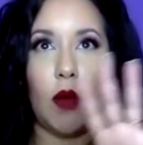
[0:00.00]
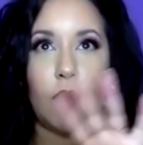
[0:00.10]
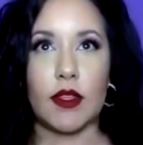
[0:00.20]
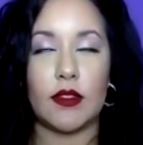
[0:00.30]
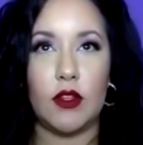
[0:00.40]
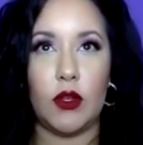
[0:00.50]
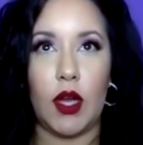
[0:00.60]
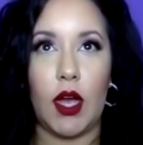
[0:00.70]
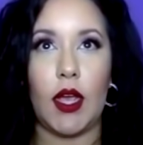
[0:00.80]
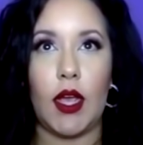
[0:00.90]
with this new
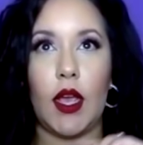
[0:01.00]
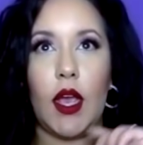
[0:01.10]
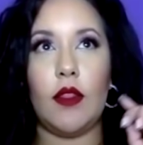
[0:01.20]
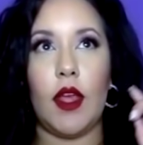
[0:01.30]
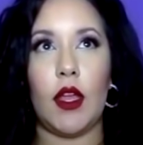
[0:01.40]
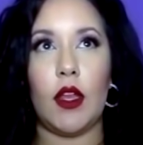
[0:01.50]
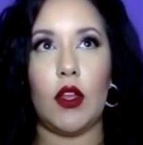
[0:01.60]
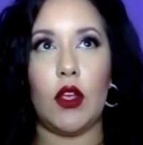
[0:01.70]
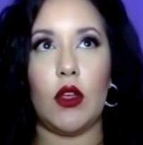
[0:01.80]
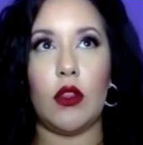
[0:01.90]
guy, and then
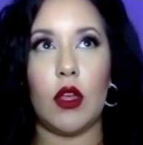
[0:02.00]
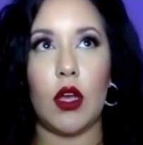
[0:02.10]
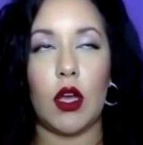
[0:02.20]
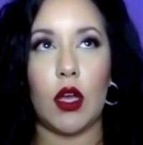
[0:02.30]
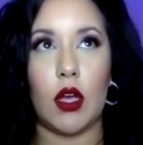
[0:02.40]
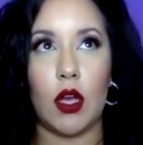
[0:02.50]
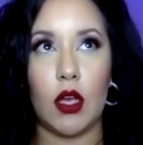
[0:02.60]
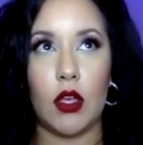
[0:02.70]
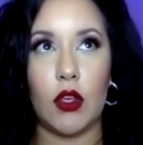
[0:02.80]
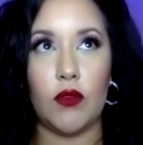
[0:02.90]

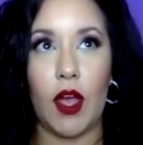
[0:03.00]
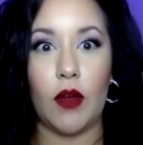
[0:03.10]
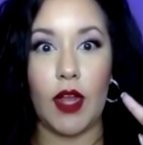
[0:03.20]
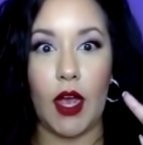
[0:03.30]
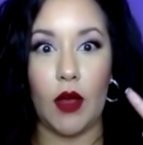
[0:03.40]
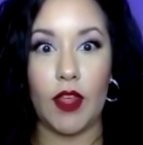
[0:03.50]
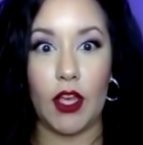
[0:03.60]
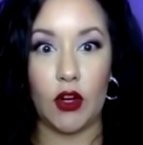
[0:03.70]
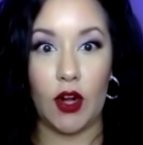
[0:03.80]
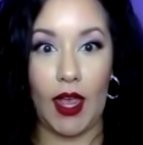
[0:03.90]
you found out that
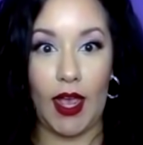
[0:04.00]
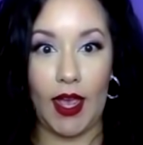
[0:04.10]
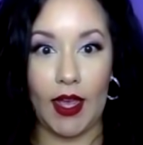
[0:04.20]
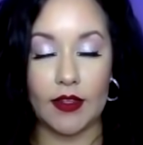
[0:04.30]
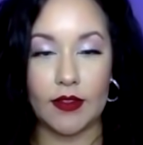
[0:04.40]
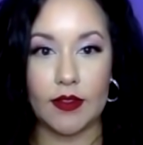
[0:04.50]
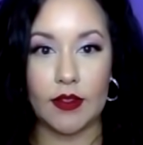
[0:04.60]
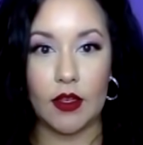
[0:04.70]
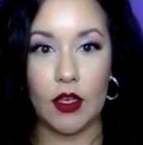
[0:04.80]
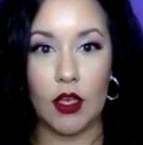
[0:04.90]
your ex
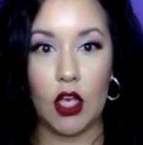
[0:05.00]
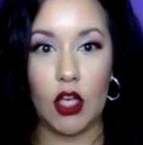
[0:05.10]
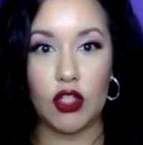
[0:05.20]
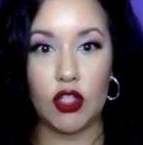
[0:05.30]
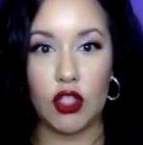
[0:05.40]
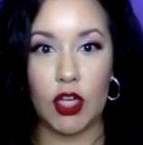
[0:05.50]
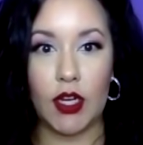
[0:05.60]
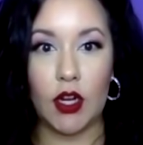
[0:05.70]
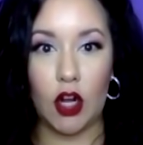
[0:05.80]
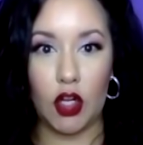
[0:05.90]

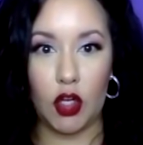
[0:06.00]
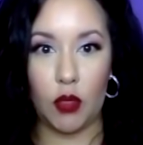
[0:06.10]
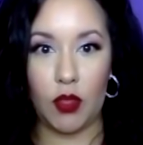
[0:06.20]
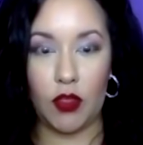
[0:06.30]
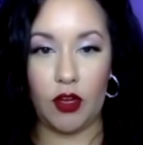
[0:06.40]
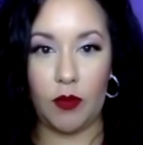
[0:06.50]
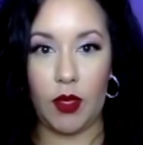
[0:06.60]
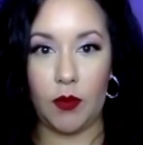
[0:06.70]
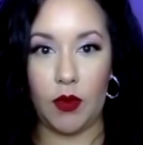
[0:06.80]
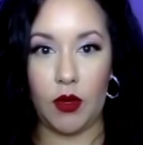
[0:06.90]
cheated on you with 3
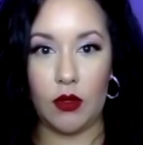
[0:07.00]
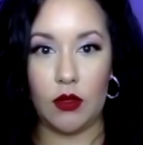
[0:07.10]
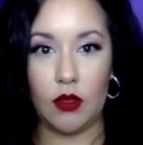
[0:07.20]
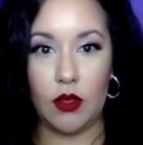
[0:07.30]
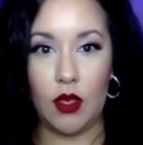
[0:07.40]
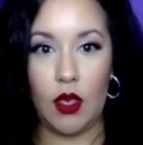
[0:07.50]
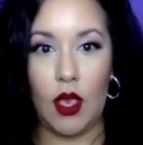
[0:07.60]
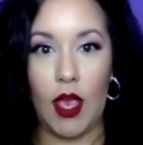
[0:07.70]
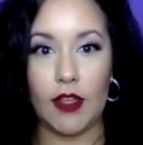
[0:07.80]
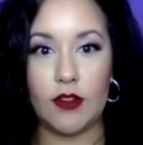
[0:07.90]
people.
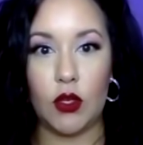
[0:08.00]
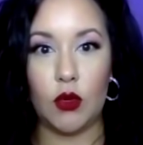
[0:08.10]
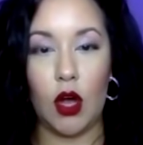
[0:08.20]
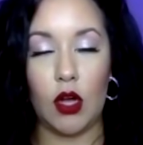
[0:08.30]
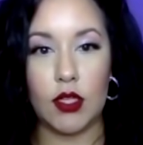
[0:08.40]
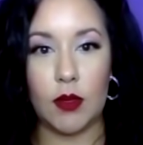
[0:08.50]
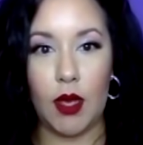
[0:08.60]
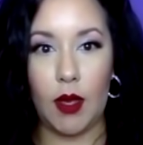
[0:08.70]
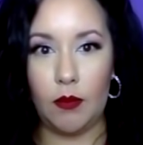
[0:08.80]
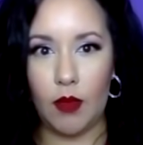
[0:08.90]
And so you called him
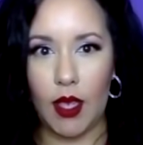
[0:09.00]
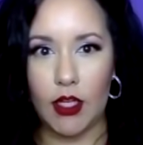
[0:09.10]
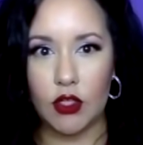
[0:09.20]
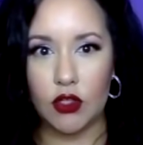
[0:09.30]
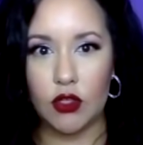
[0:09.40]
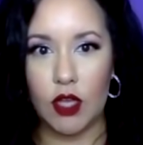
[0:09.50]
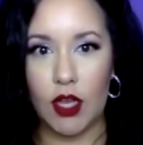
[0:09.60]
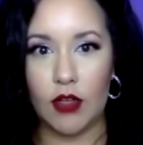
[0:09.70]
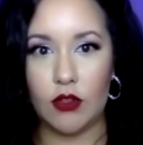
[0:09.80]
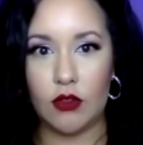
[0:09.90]
up and
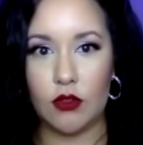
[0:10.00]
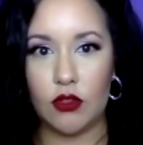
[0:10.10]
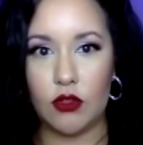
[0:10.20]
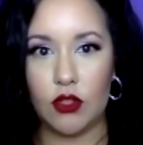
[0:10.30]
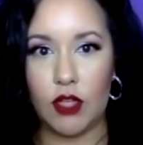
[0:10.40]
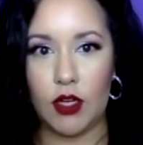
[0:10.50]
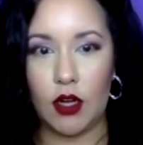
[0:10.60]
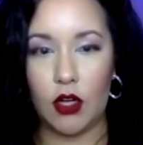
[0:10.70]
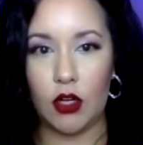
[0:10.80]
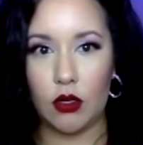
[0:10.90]
cheated
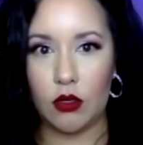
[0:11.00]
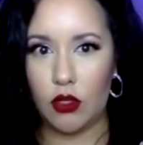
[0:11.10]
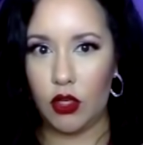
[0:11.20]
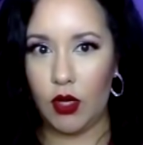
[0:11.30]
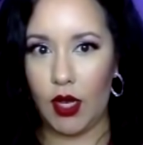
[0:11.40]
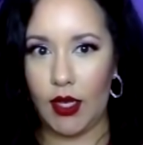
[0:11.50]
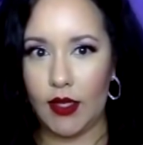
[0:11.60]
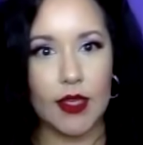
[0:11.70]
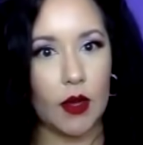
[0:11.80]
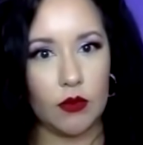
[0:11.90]
on your new guy. Is
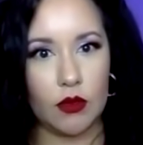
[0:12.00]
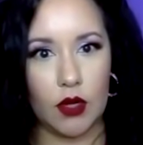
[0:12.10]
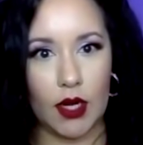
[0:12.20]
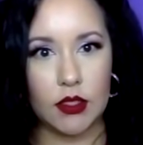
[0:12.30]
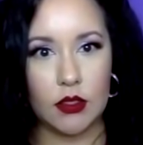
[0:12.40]
that correct?